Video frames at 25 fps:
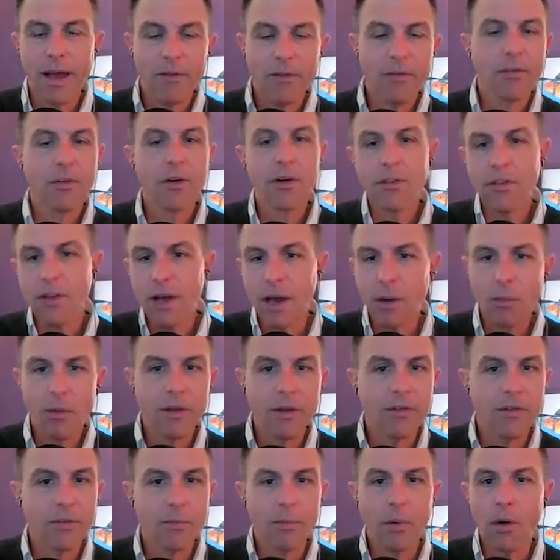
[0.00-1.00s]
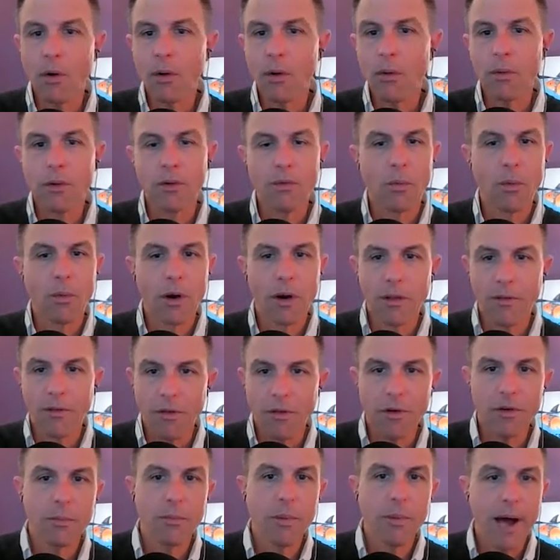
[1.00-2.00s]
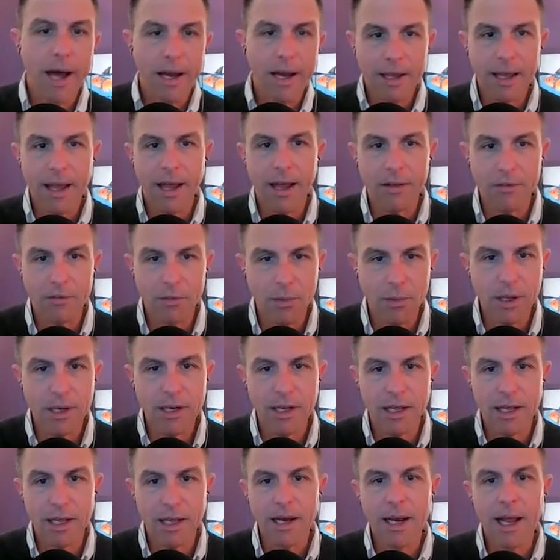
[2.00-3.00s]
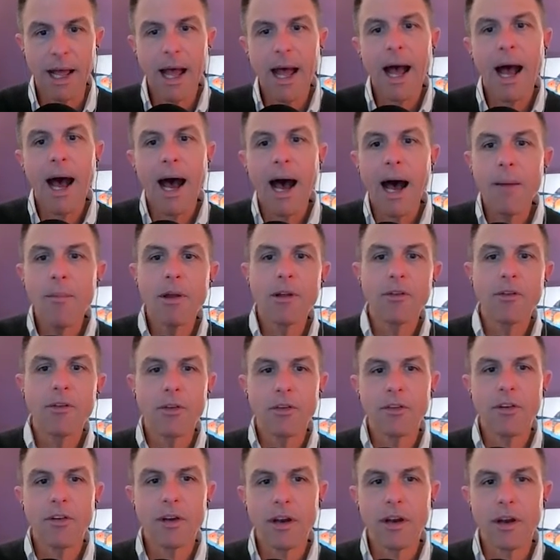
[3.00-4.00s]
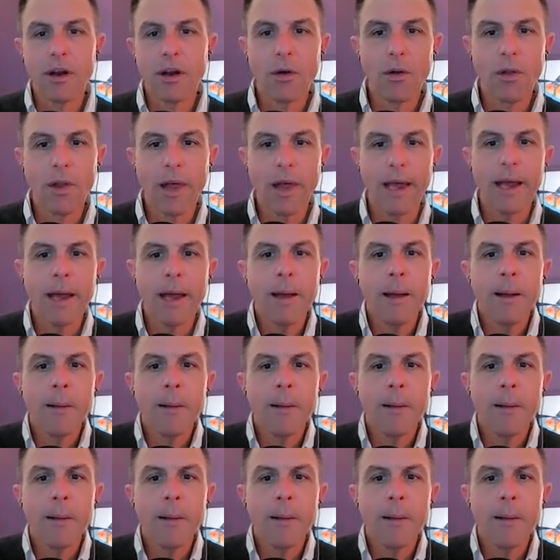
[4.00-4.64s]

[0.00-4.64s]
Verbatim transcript: first time we spoke was one of the first podcasts we did. I'm interested to know, like,